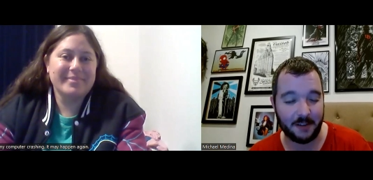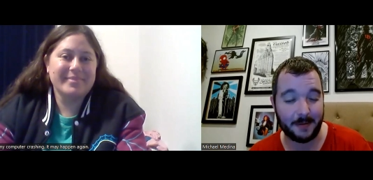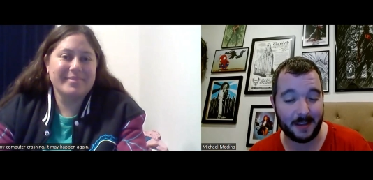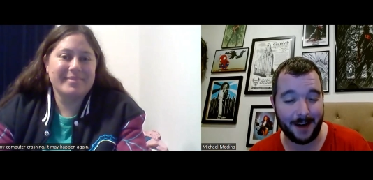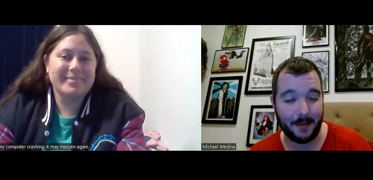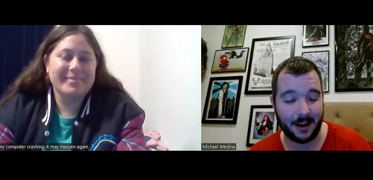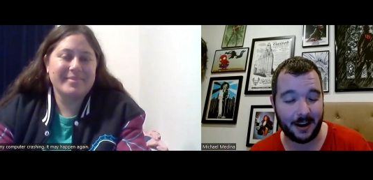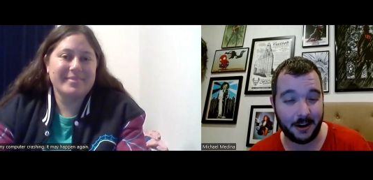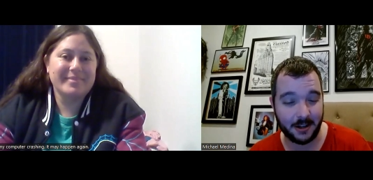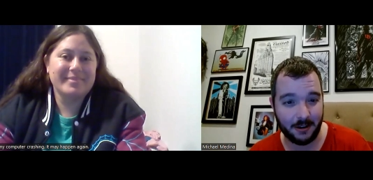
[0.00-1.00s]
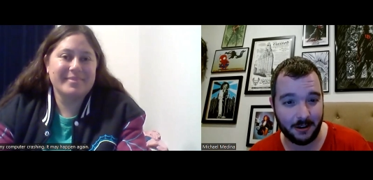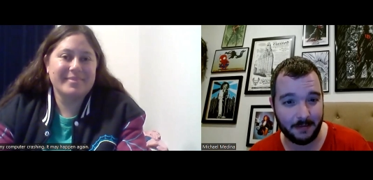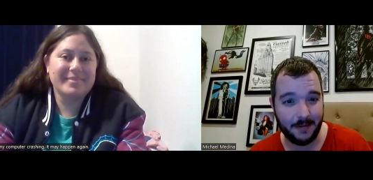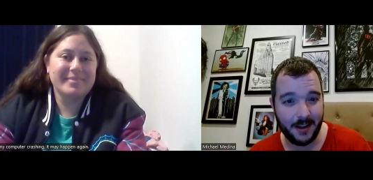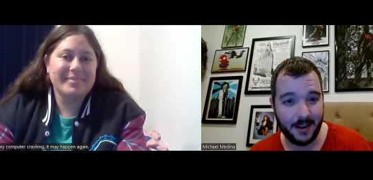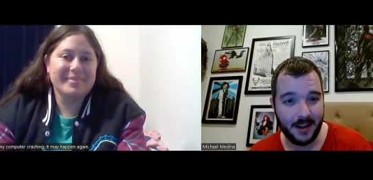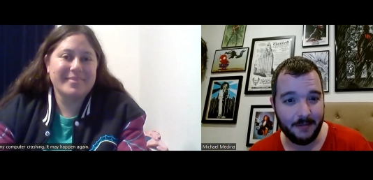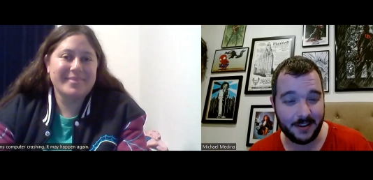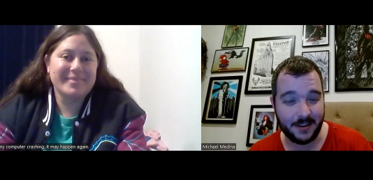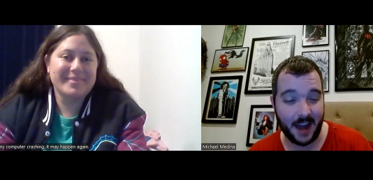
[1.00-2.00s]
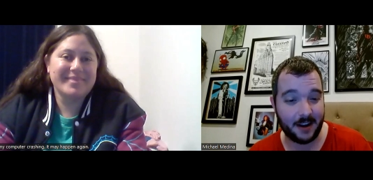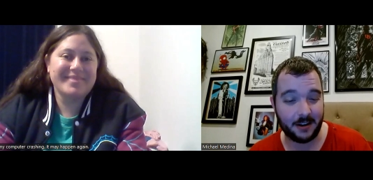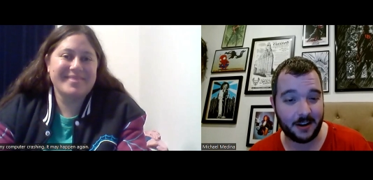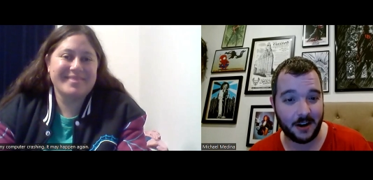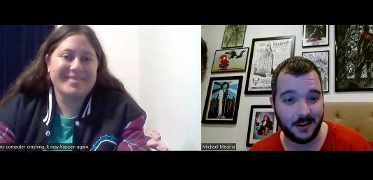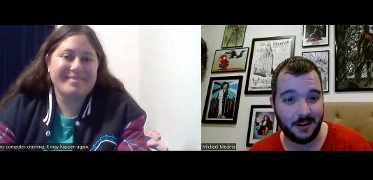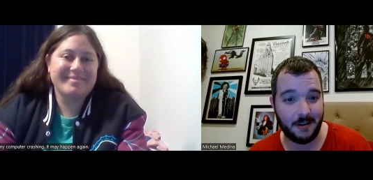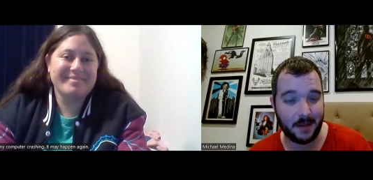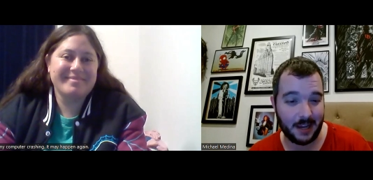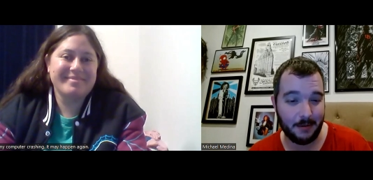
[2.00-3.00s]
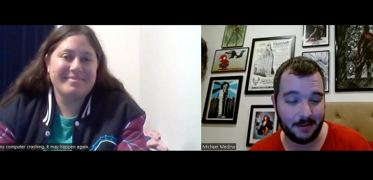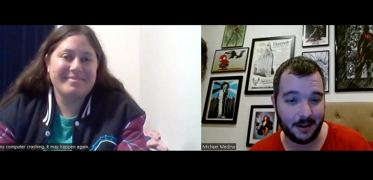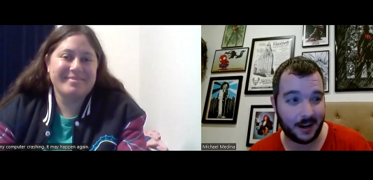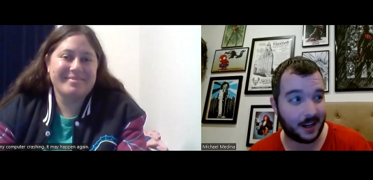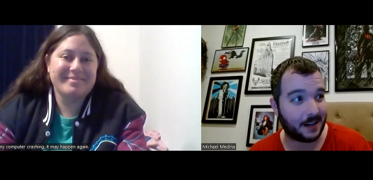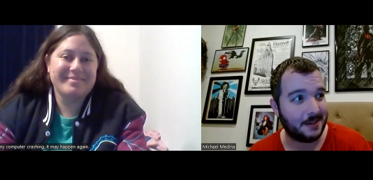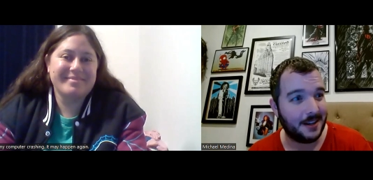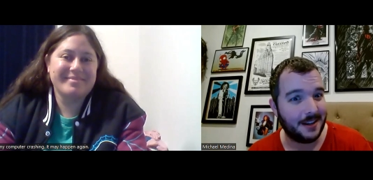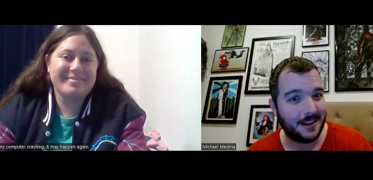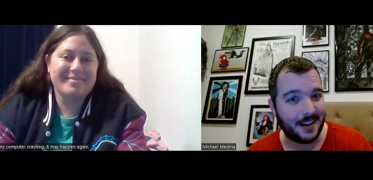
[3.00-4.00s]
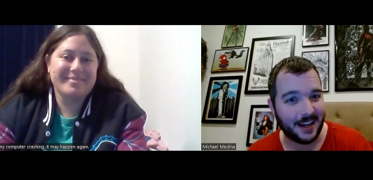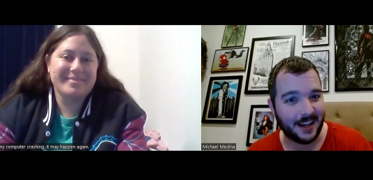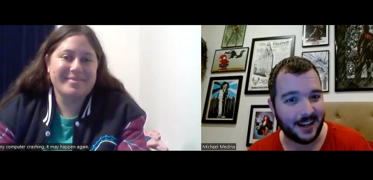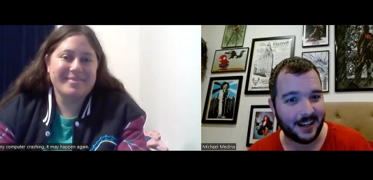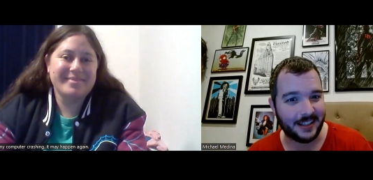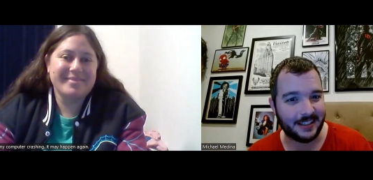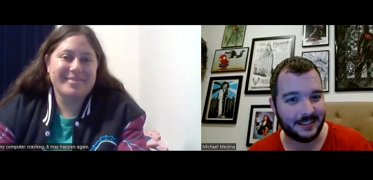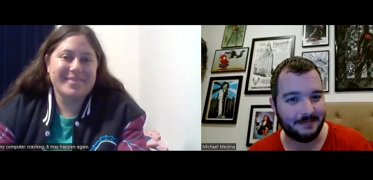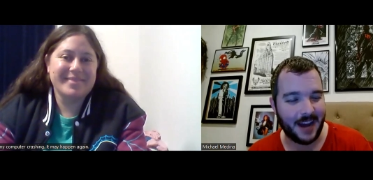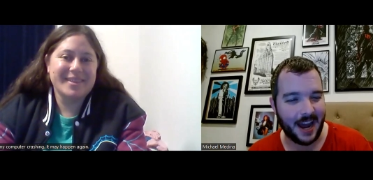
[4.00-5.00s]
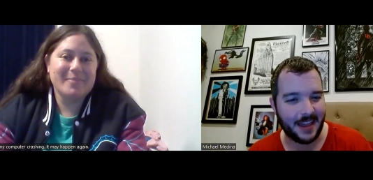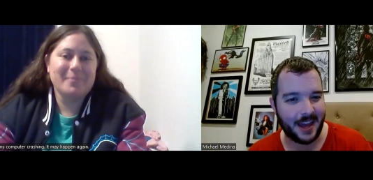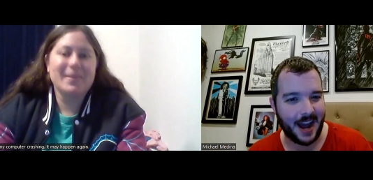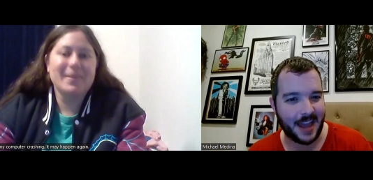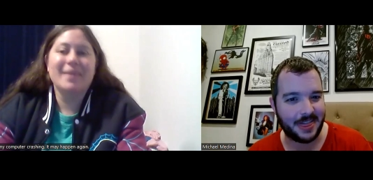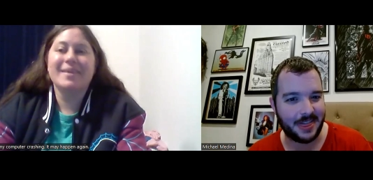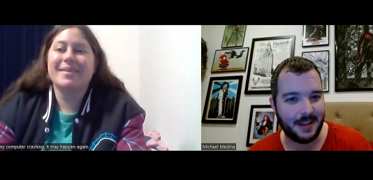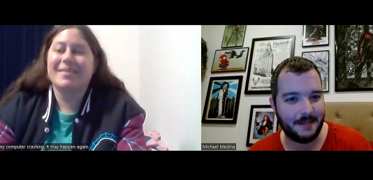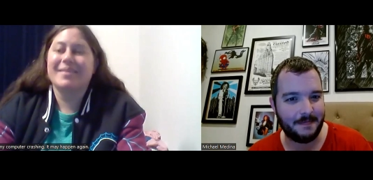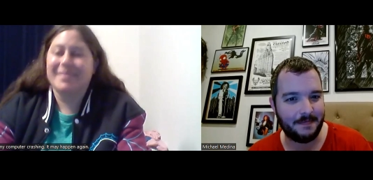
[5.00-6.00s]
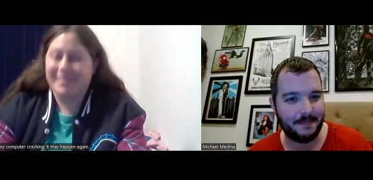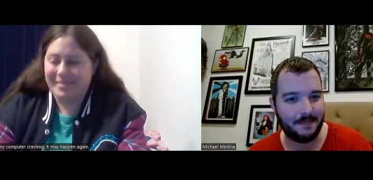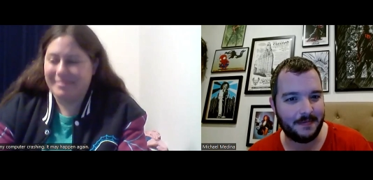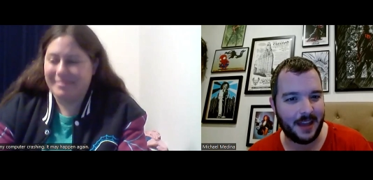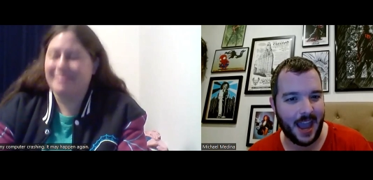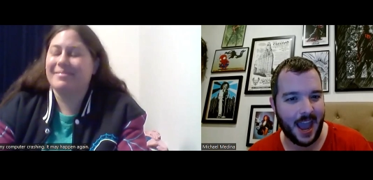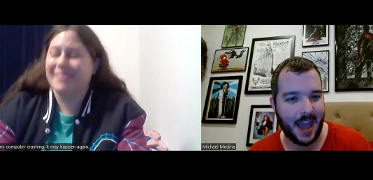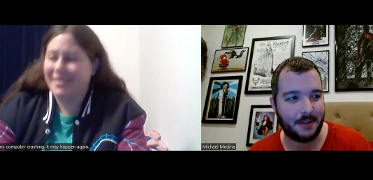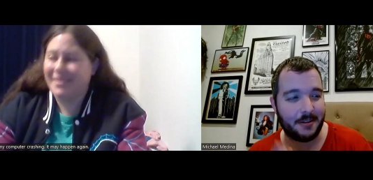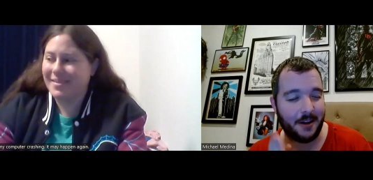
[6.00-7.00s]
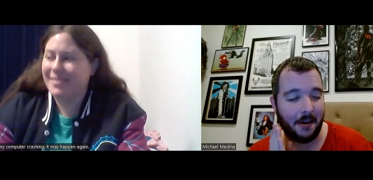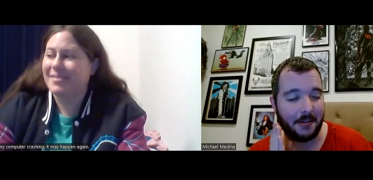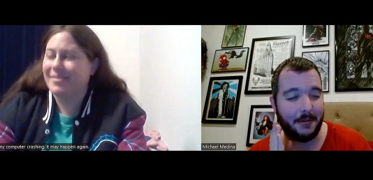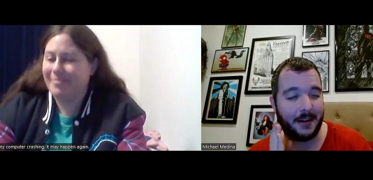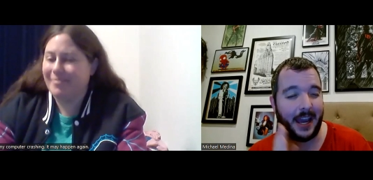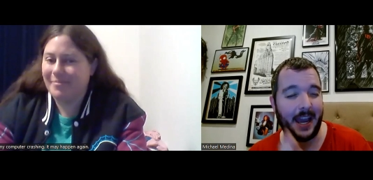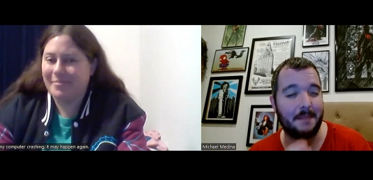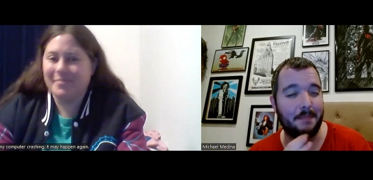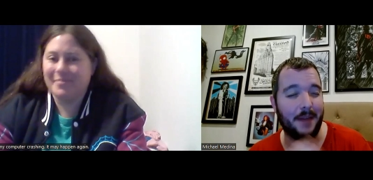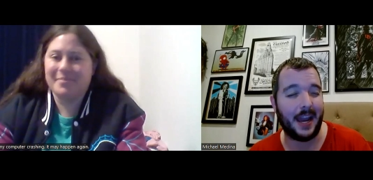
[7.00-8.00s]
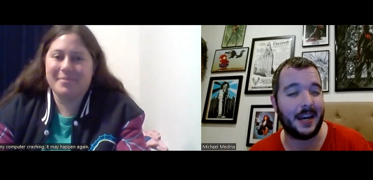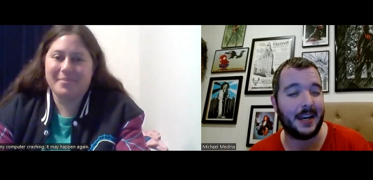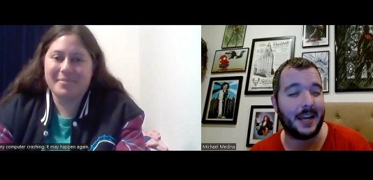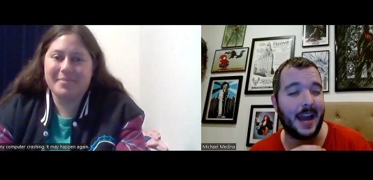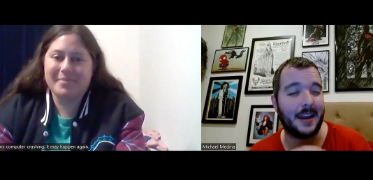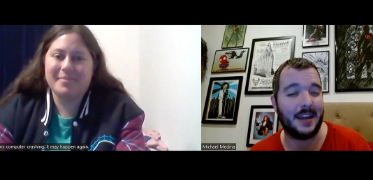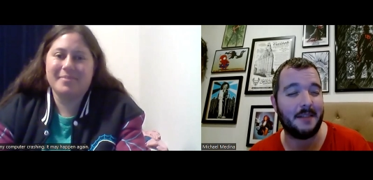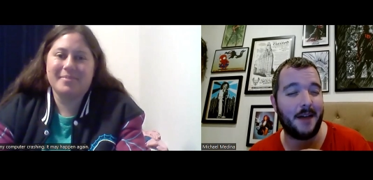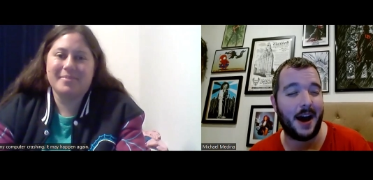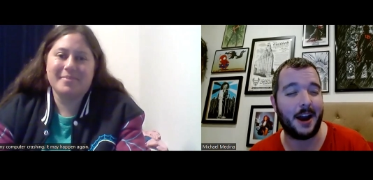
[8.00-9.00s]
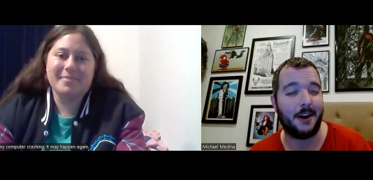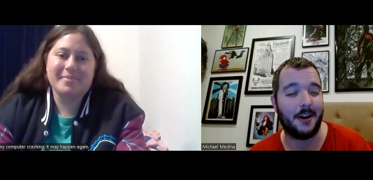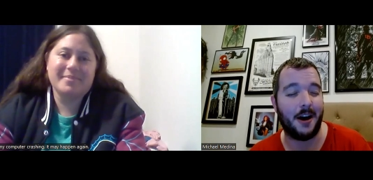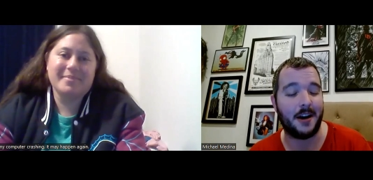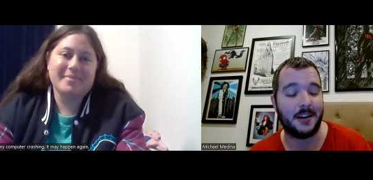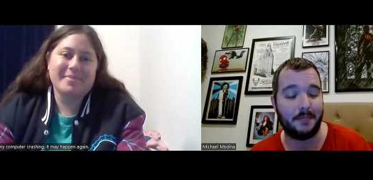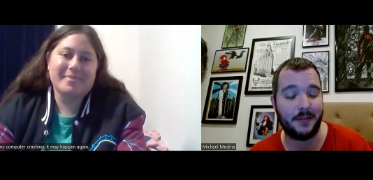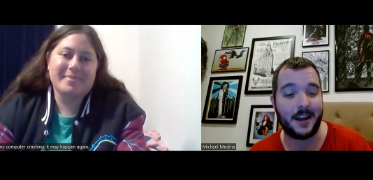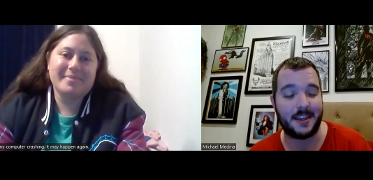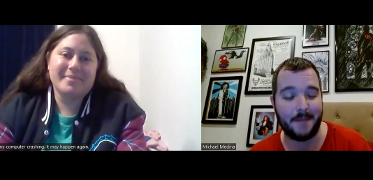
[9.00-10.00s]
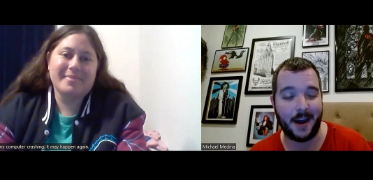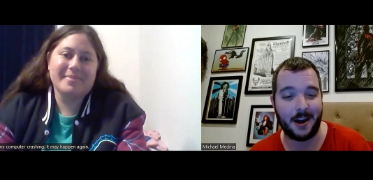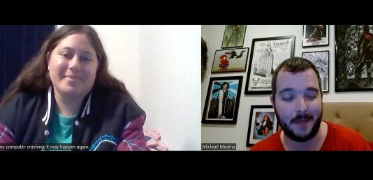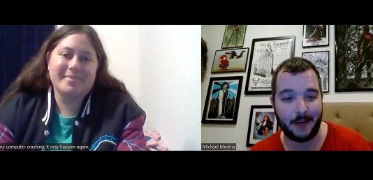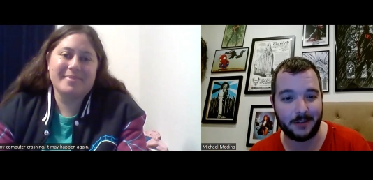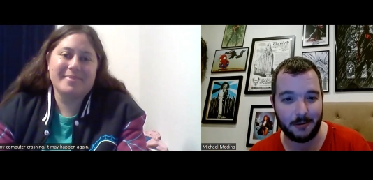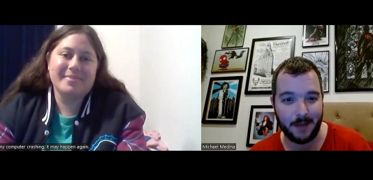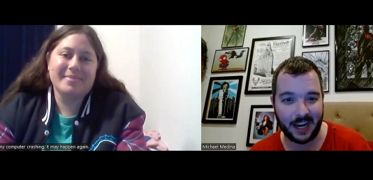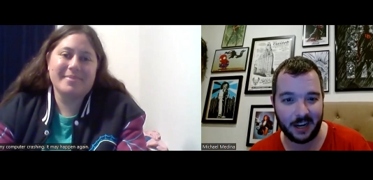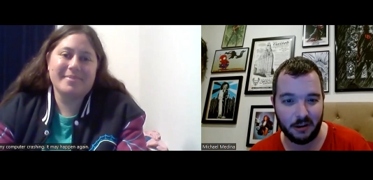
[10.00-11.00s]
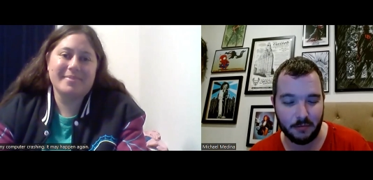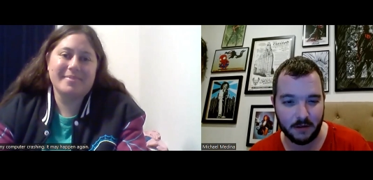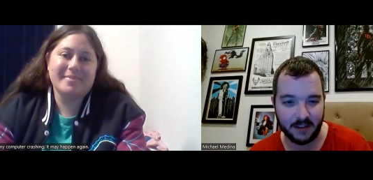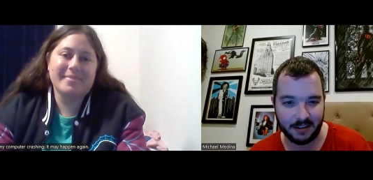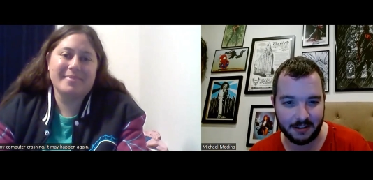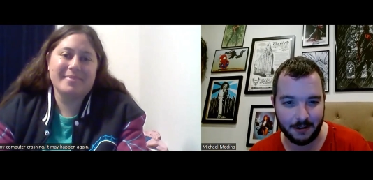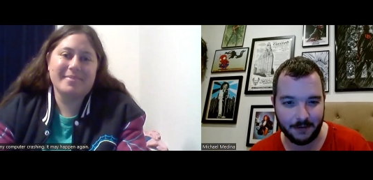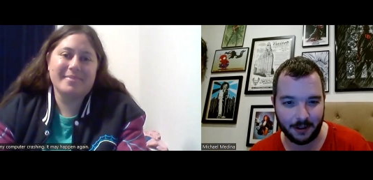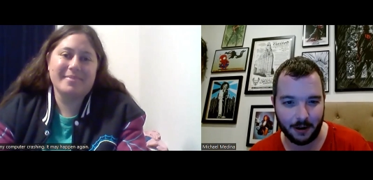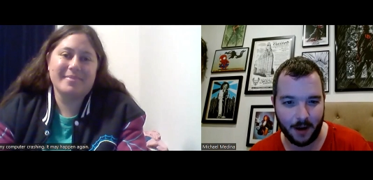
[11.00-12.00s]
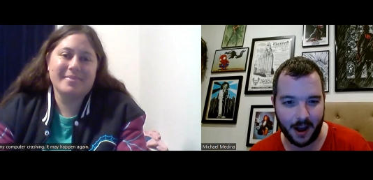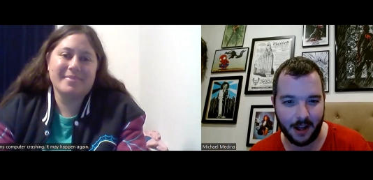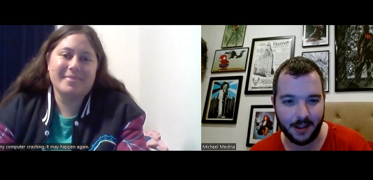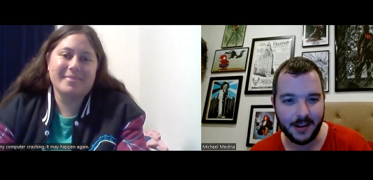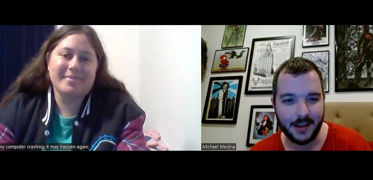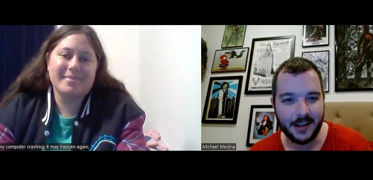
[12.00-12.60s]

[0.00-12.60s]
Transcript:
Speaker 1: the Ultimate Spider-Man cartoon, which is not a good cartoon, but he was good in it. Um, and then I. Th- And there was also a campaign to get him hired on to play Spider-Man when they're making new movies too for a little while.